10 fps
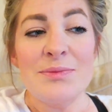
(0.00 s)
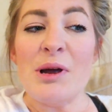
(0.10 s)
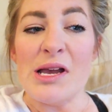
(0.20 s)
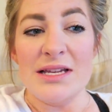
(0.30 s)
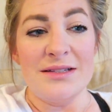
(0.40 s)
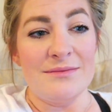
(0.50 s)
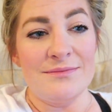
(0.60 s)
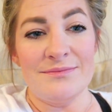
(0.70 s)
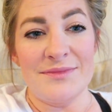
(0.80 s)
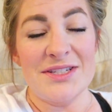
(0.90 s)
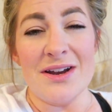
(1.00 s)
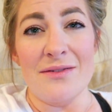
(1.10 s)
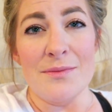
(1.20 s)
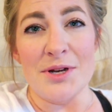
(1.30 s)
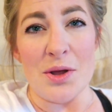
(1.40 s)
probably stuff
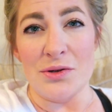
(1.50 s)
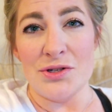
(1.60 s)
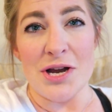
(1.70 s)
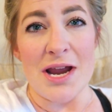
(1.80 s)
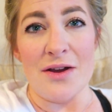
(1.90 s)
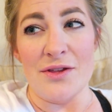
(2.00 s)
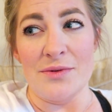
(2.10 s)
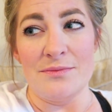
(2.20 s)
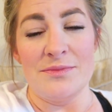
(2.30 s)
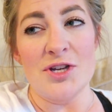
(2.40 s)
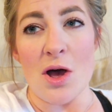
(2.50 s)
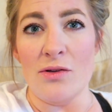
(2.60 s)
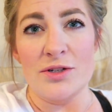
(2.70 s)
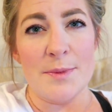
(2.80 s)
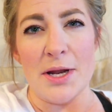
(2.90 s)
from the Dollar Tree or the
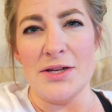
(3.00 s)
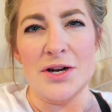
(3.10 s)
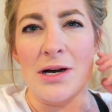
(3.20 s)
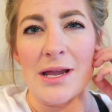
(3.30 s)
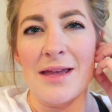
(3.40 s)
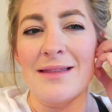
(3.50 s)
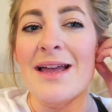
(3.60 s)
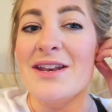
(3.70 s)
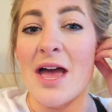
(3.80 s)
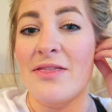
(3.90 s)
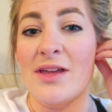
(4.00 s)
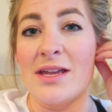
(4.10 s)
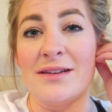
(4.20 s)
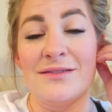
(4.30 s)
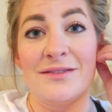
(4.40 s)
dollar spot at Target, like
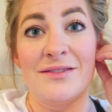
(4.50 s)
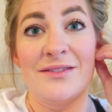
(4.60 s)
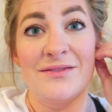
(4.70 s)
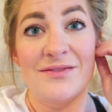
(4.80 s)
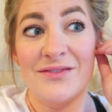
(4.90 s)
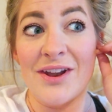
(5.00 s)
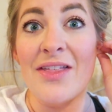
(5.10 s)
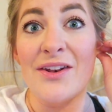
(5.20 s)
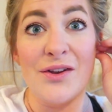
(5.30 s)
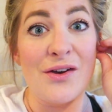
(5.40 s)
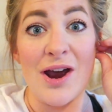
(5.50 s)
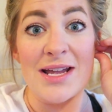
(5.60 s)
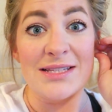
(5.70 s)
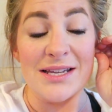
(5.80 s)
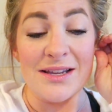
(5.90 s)
nothing, nothing too
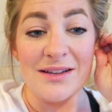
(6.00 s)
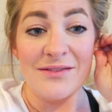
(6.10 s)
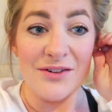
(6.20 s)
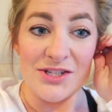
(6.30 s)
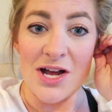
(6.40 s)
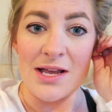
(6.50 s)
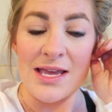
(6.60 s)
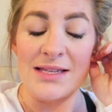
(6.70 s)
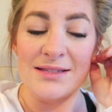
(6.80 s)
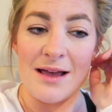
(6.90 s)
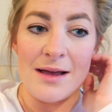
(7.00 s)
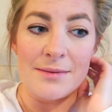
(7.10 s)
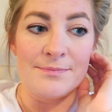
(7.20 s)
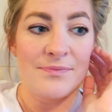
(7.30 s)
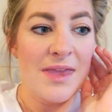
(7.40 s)
crazy for stockings.
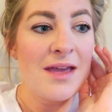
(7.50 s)
Um,